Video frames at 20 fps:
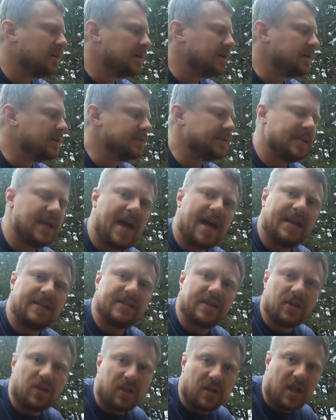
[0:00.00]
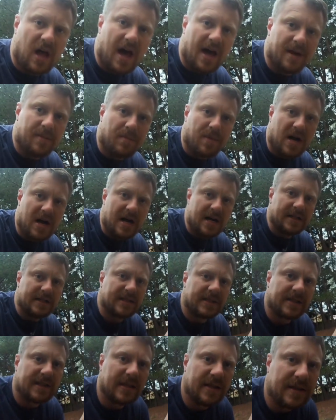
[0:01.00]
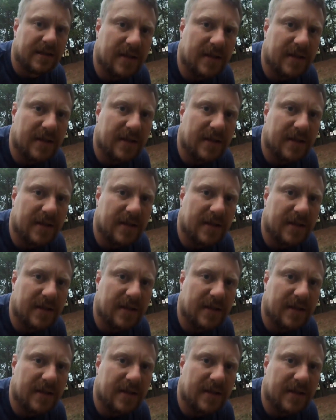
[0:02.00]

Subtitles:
because that is a lot of moss.